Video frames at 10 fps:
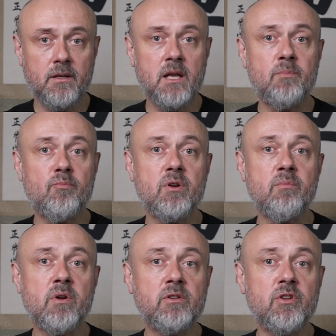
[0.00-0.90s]
It
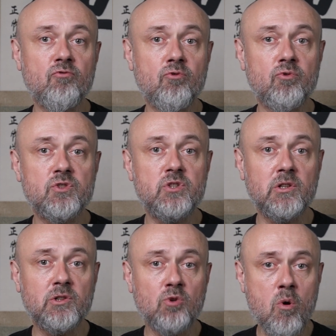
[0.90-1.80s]
primarily rules the
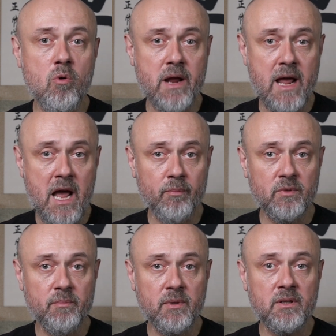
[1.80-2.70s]
lower
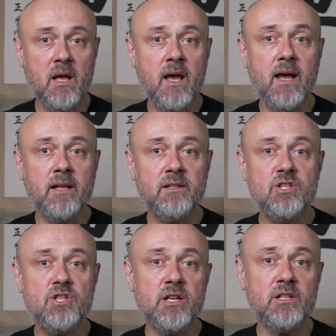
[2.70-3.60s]
abdomen and the
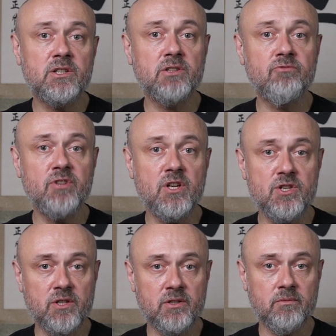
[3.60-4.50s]
genital
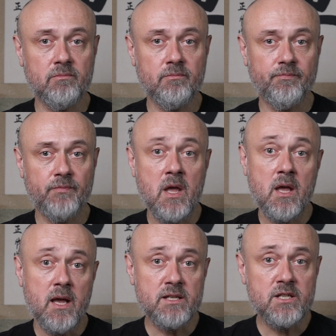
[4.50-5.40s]
region.
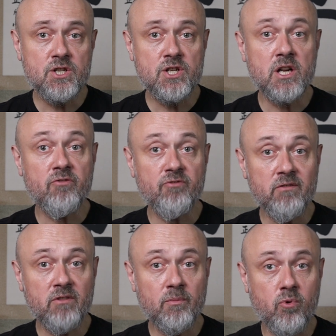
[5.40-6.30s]
As a Jing
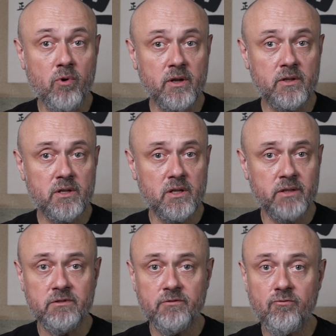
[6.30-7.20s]
river point,
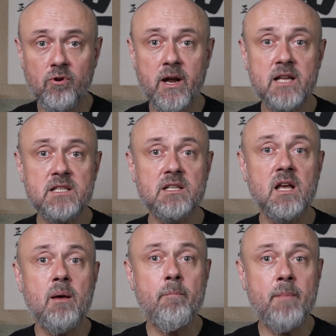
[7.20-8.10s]
Liv-4 has
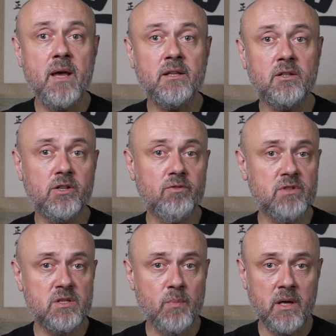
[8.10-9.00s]
metal
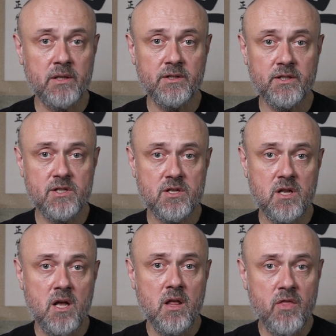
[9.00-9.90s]
correspondence.
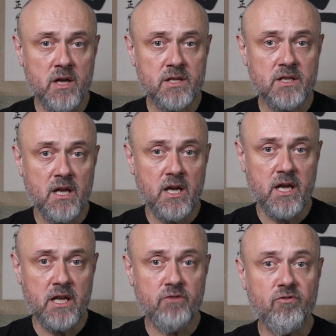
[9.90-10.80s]
Thus,
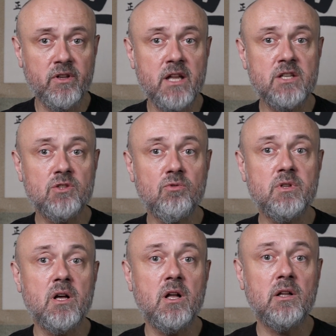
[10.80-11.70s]
it relates to
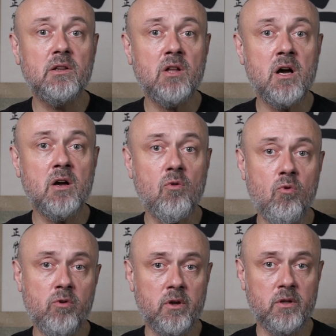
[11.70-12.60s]
the lung
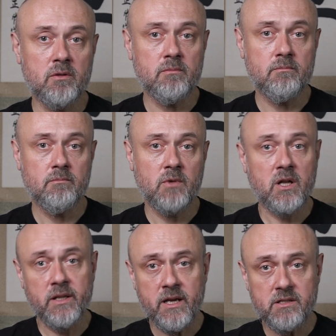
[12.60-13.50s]
organ.
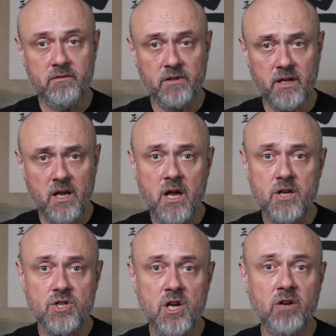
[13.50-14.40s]
Collectively,
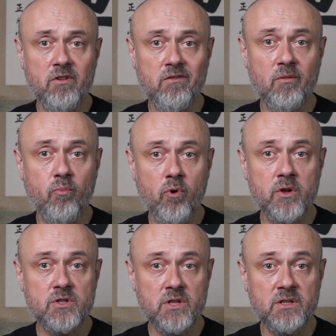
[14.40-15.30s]
Jing river
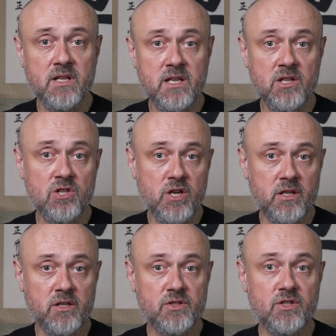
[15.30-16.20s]
points on the yin
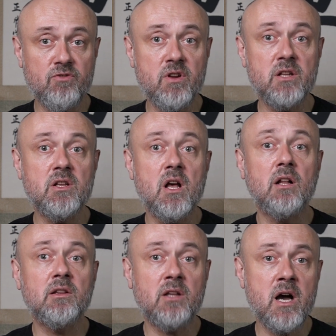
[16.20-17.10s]
channels treat
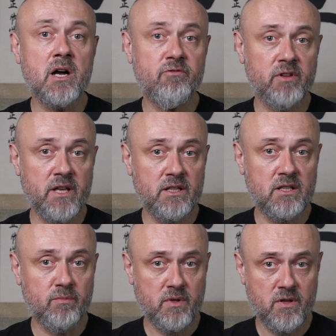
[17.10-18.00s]

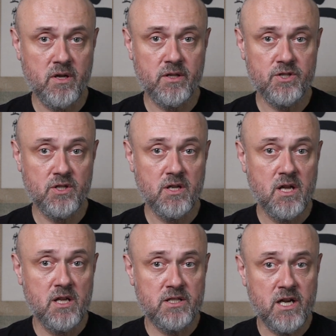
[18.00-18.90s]
lung-related pathology,
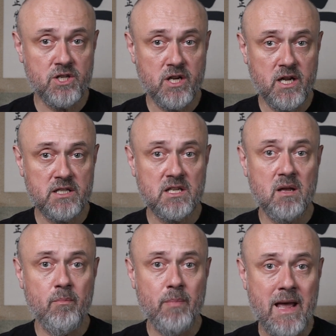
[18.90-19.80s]
such as
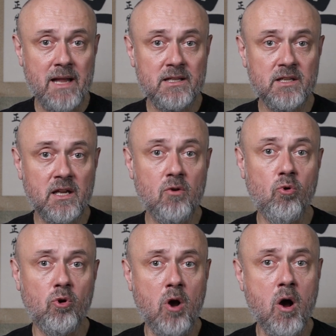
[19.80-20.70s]
panting
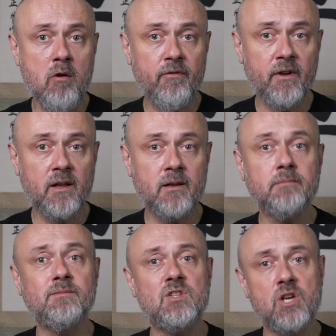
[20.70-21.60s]
or coughing,
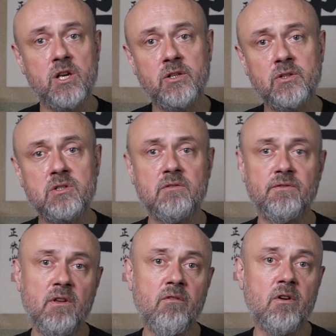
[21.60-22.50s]
chills,
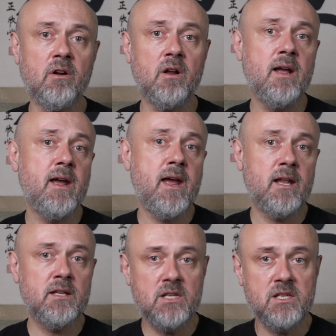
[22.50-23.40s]
fever,
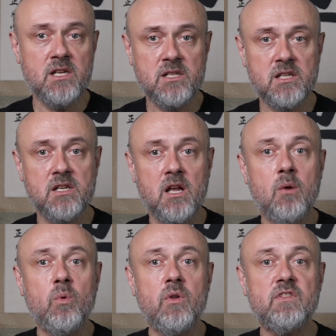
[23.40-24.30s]
and diseases
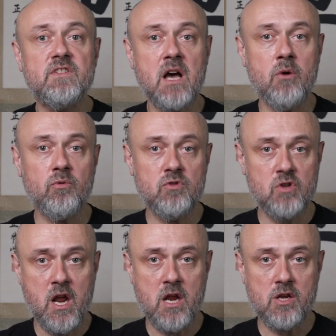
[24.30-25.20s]
with sound
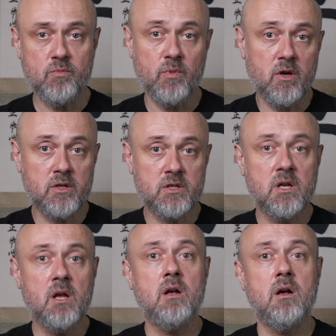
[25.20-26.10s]
change,
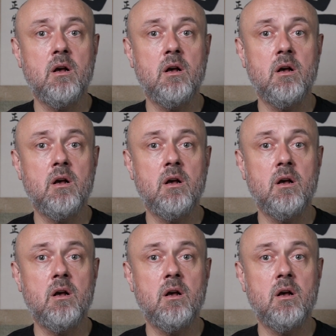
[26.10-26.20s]
because